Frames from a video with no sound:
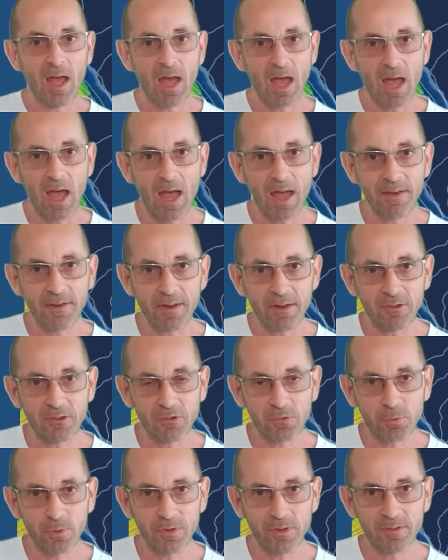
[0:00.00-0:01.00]
And I
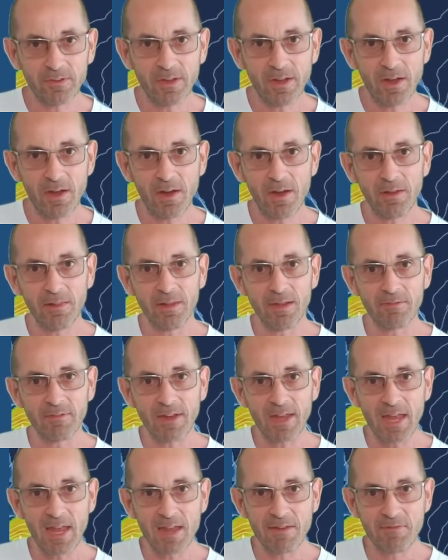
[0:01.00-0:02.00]
just wanted to highlight
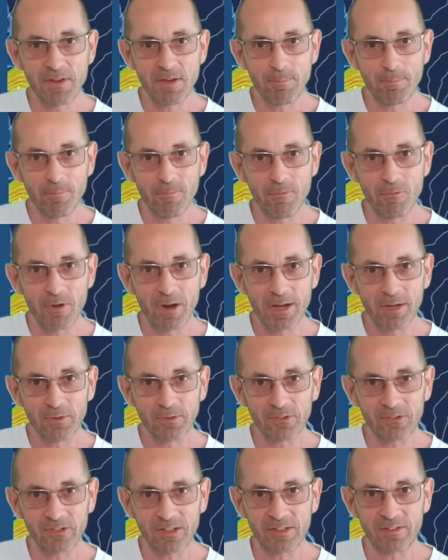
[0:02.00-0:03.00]
that heavy rain
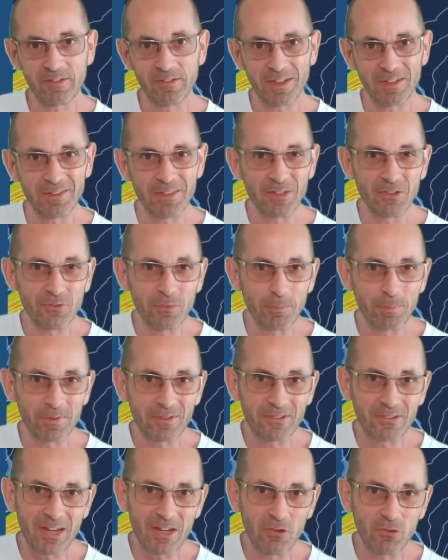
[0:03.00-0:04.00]
on Saturday, at least some
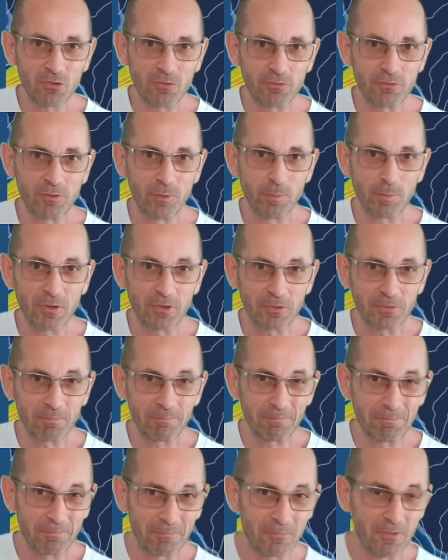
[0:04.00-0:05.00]
potential for it, because
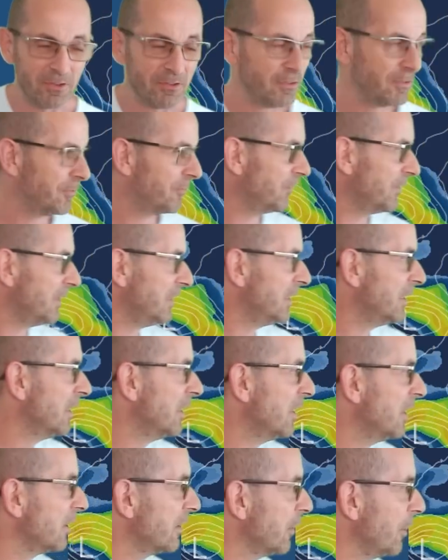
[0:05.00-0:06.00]
this is the,
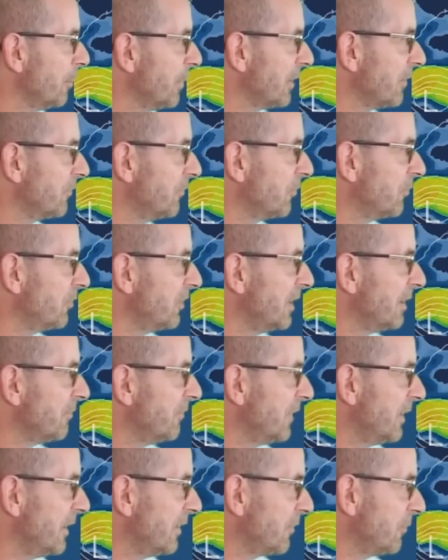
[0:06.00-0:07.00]
going back to the
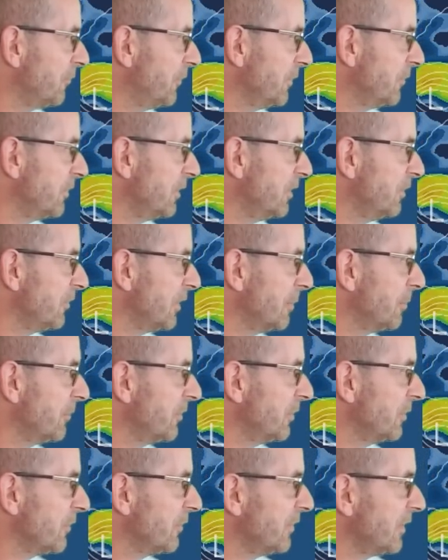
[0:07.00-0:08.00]
GFS, 15
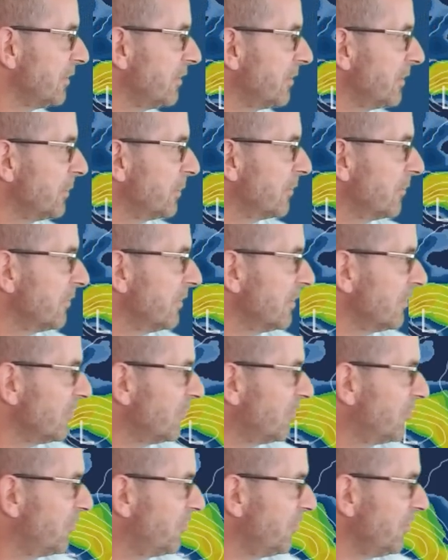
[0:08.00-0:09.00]
GMT on Saturday, you can see it's
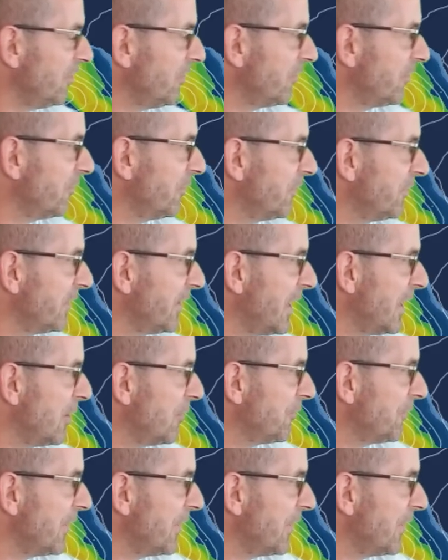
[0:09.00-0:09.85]
just to the south